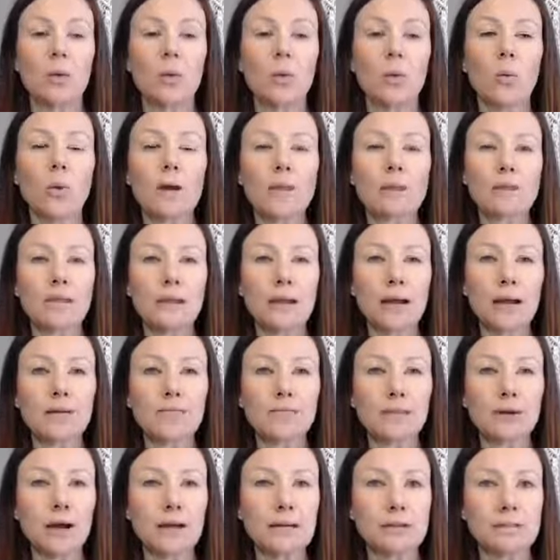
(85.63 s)
One thing I
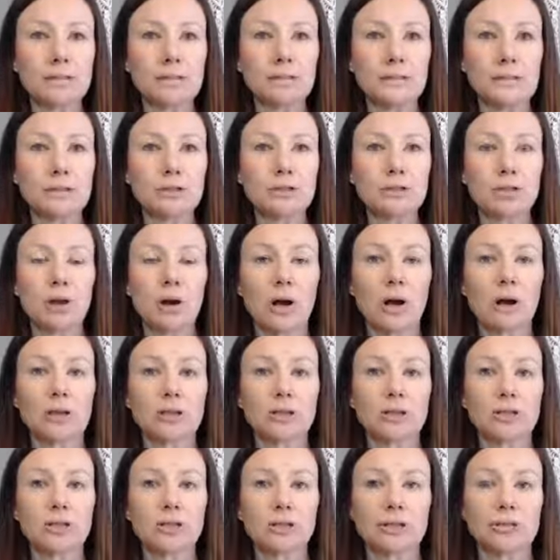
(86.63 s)
forgot to mention
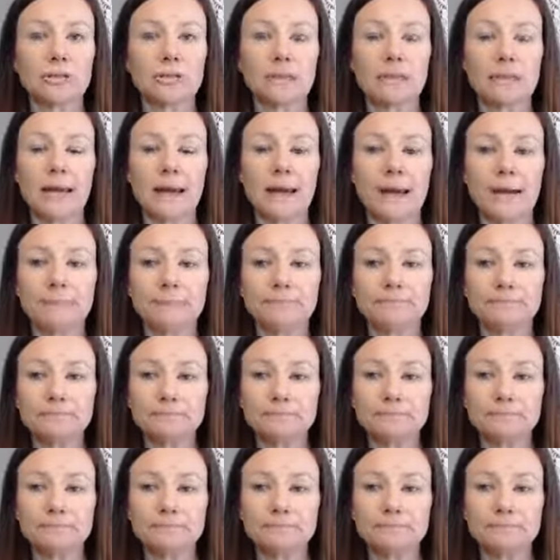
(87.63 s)
on Tuesday,